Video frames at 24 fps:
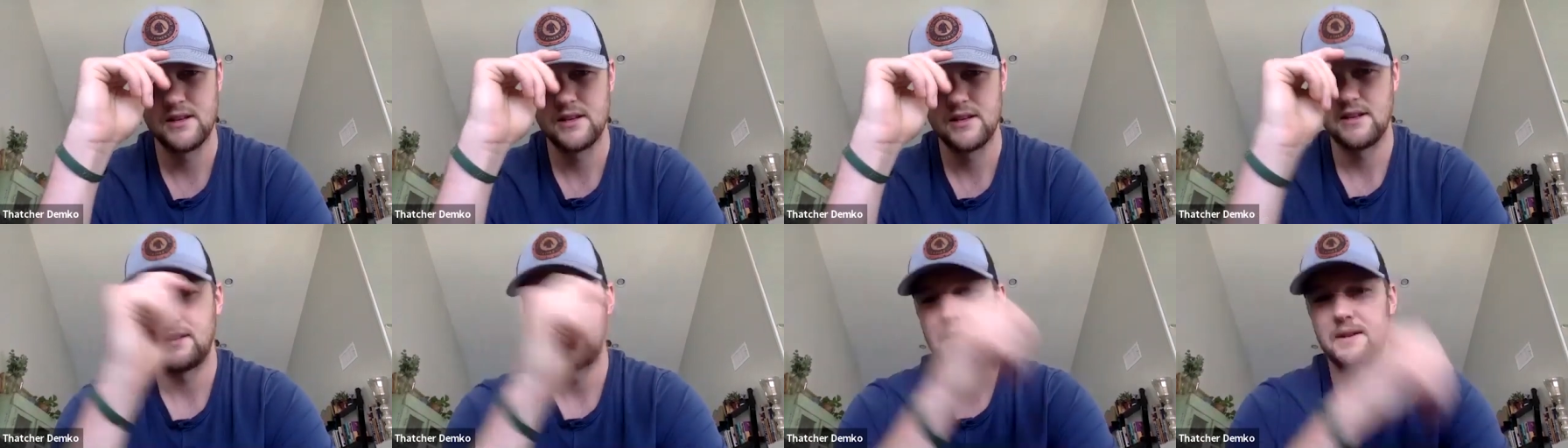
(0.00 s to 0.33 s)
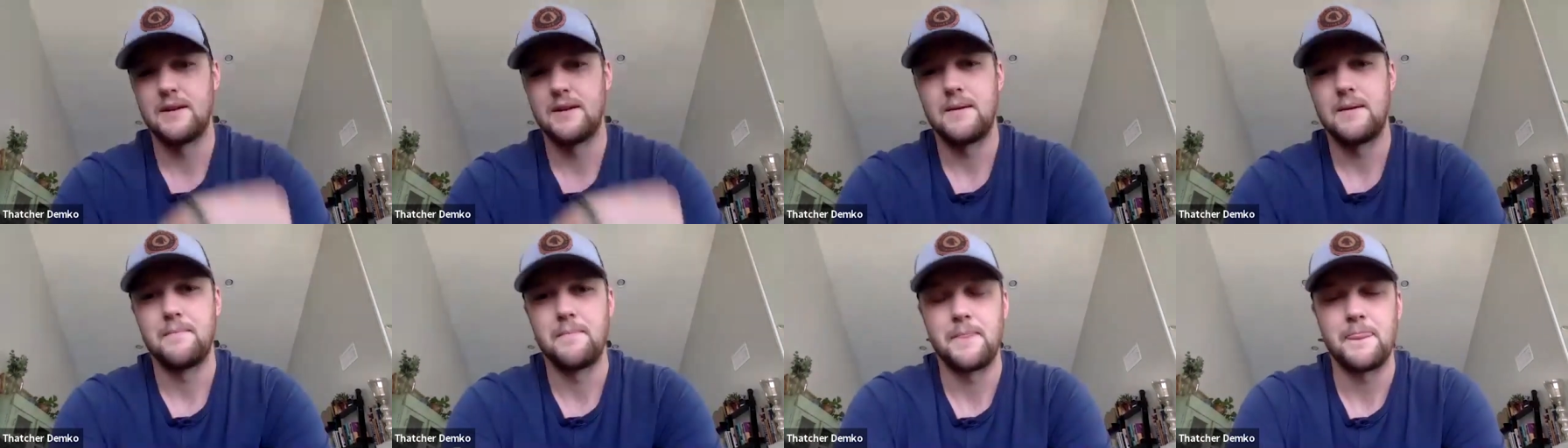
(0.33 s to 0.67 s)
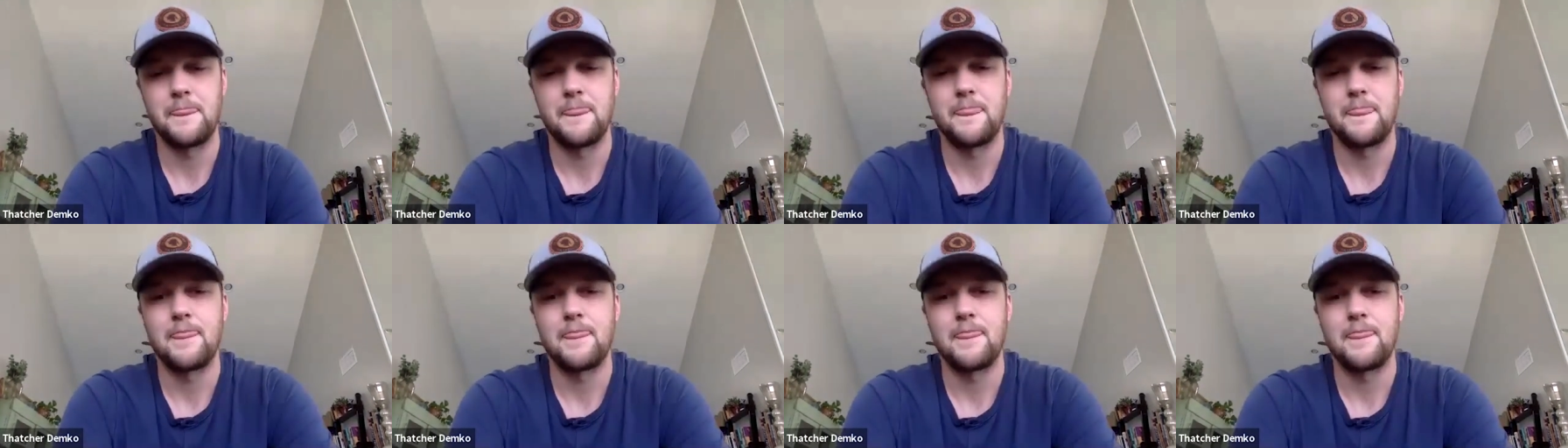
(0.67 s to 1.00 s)
Are you starting to
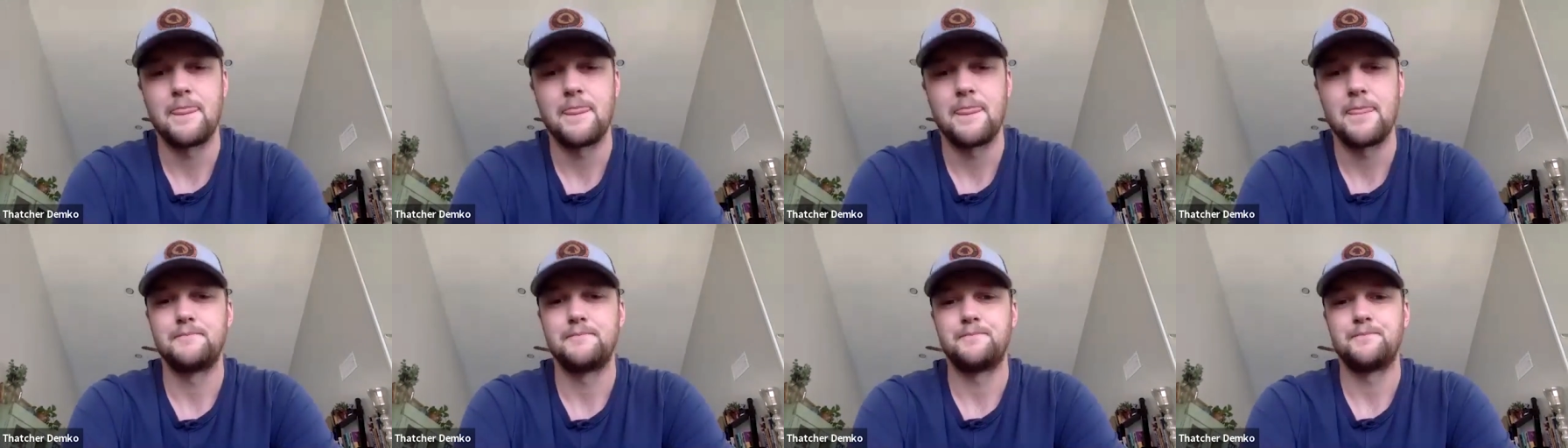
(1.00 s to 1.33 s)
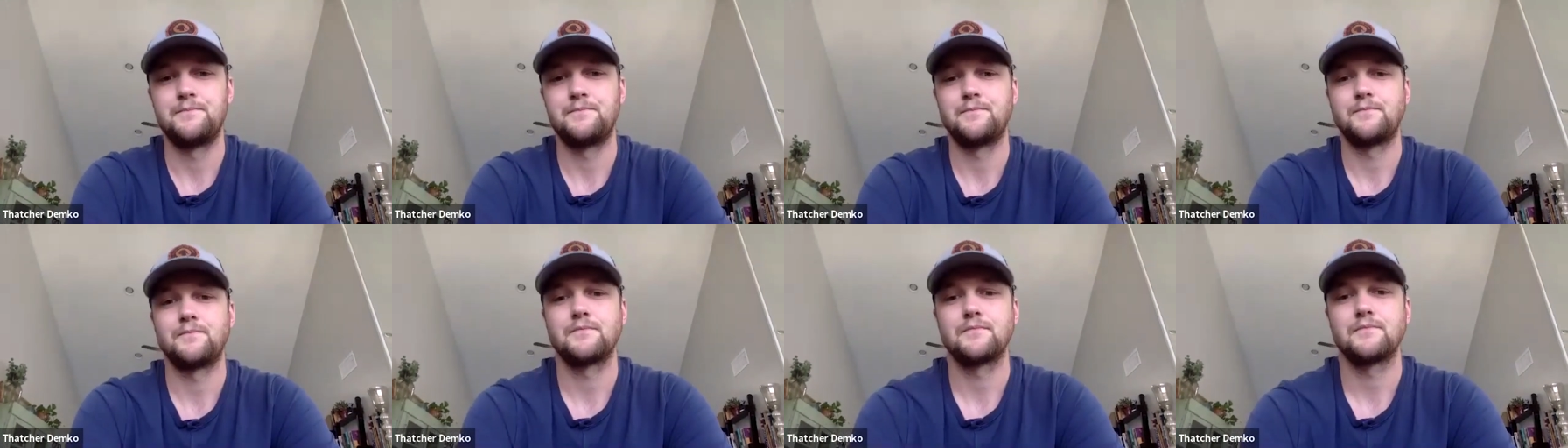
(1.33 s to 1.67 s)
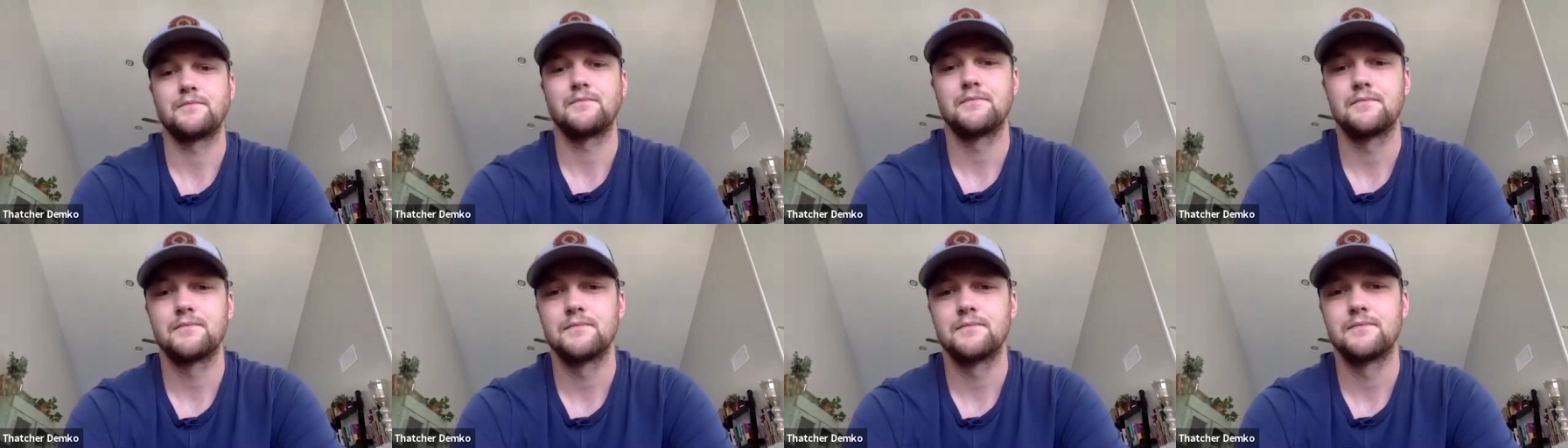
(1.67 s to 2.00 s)
see uh, some
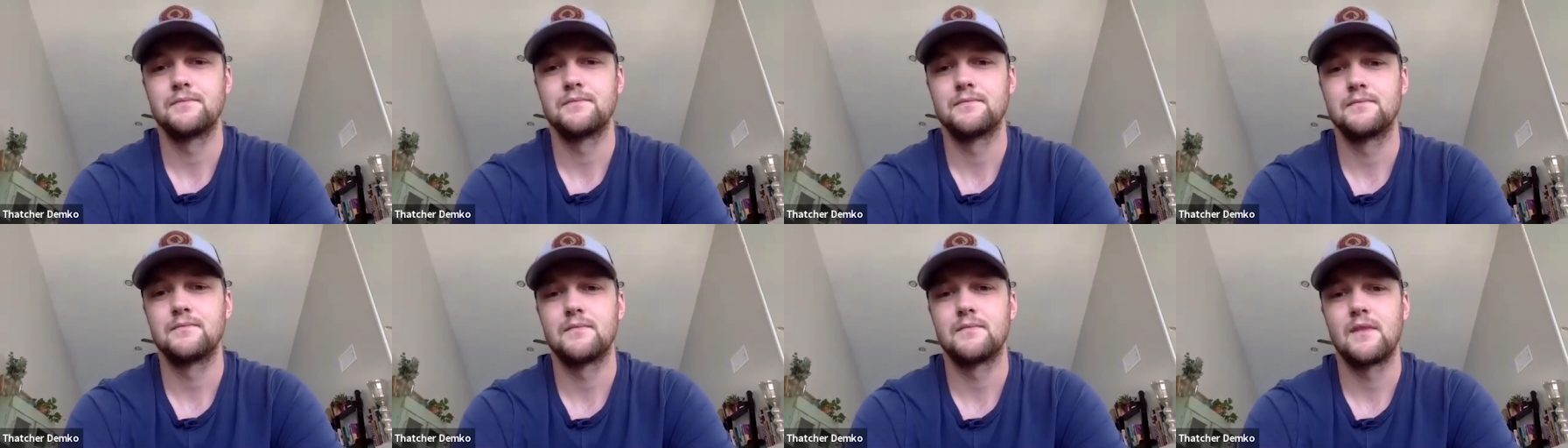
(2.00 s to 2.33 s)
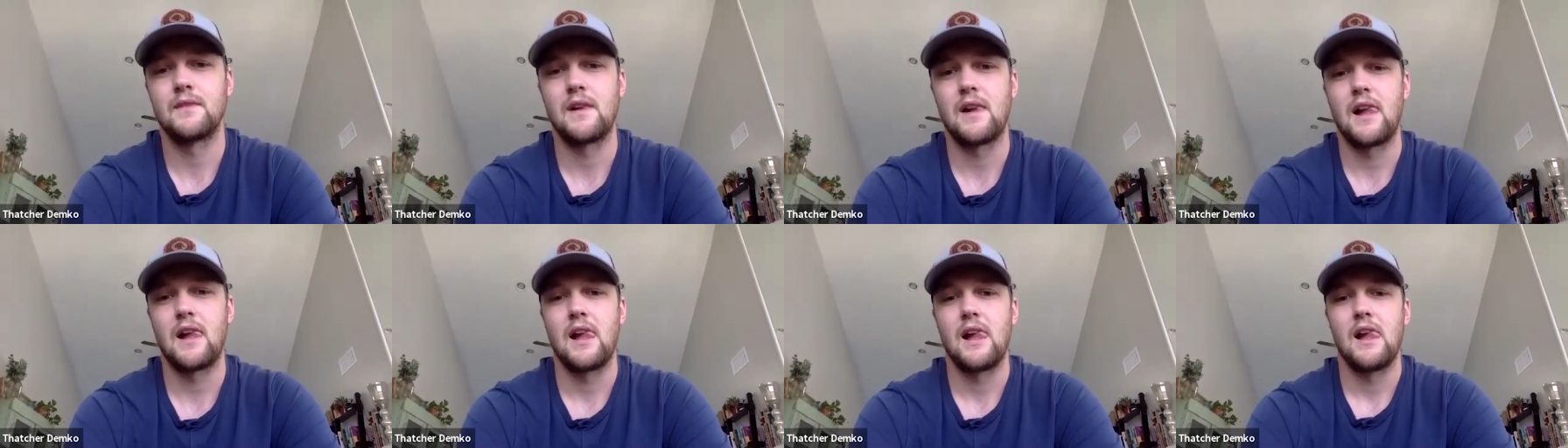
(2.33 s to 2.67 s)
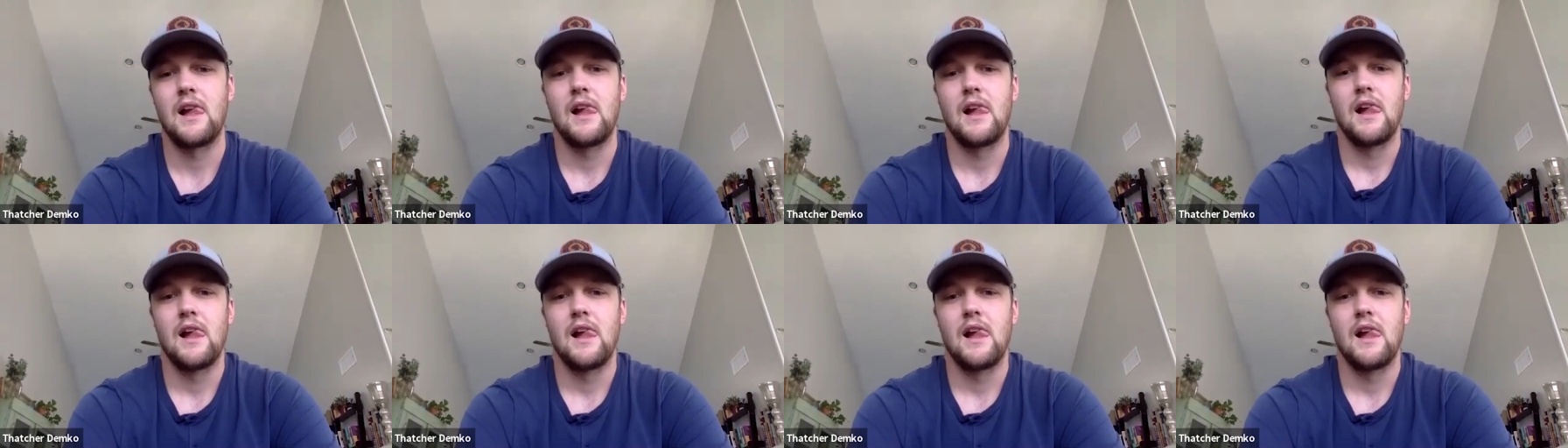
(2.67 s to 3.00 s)
character from her too?
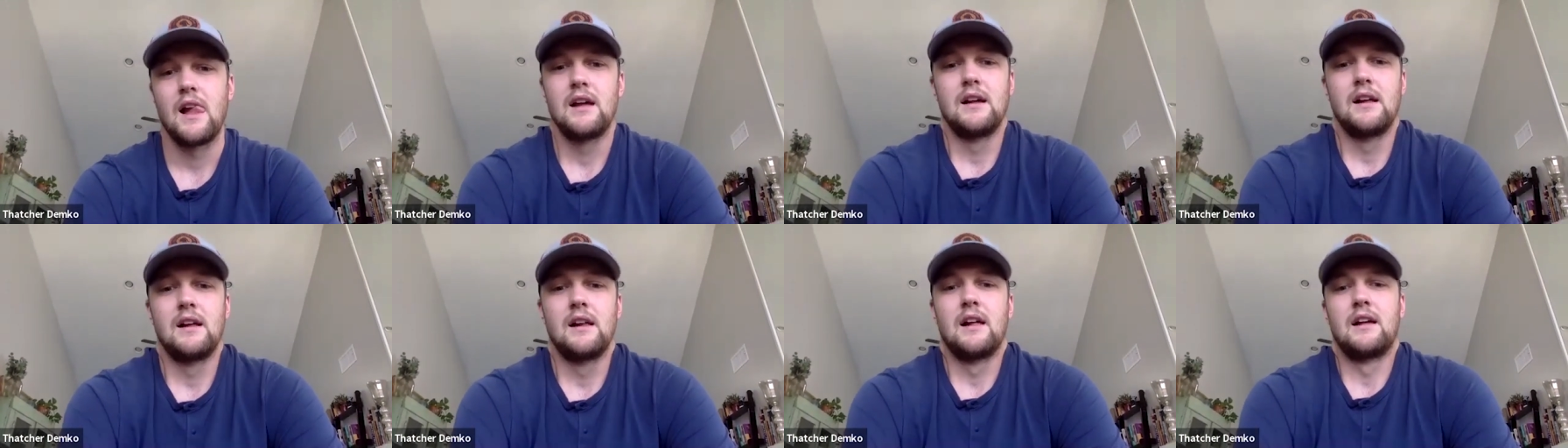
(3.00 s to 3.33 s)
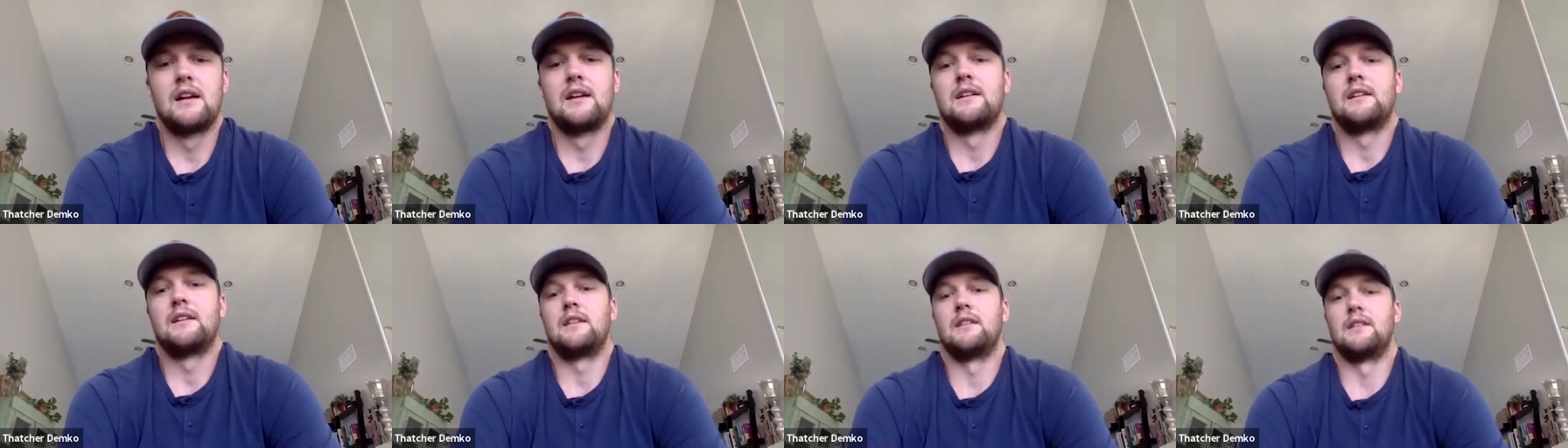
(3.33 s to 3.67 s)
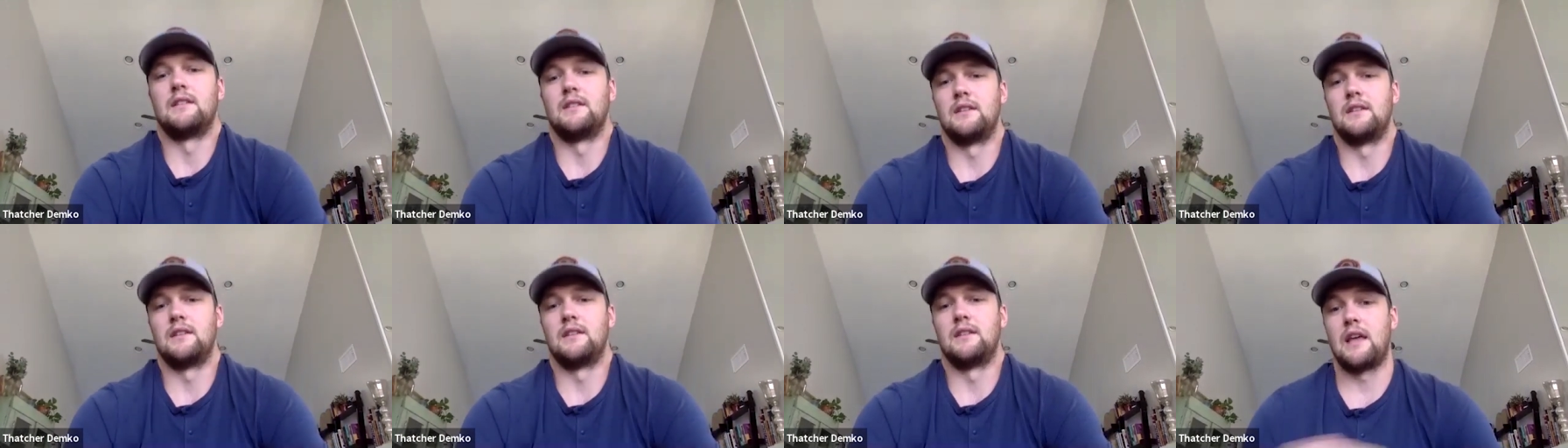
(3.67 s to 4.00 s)
She's got her own
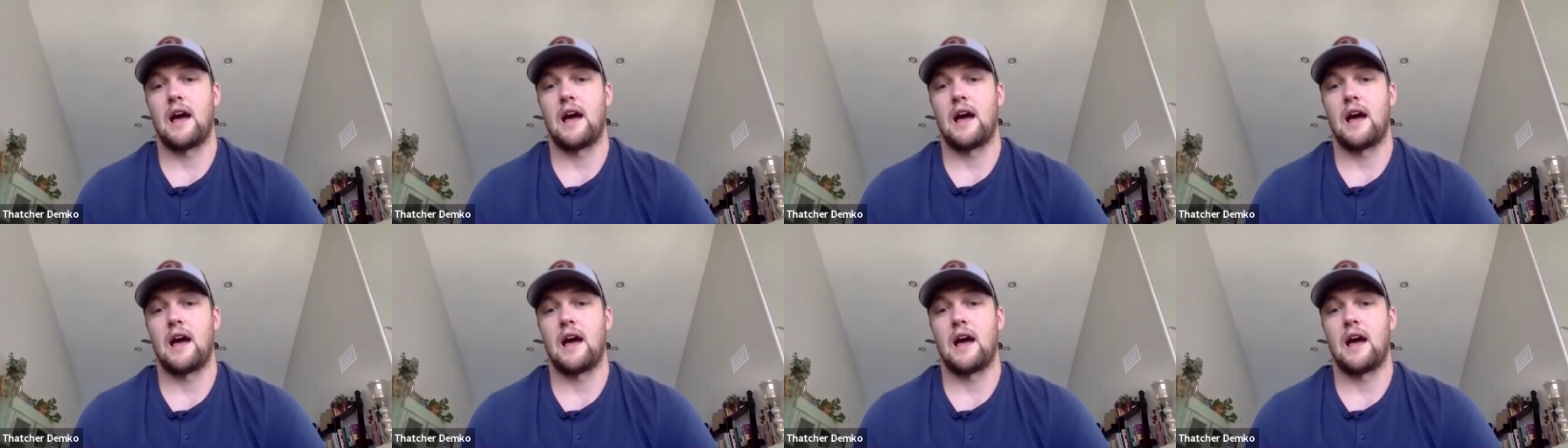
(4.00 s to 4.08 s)
personality.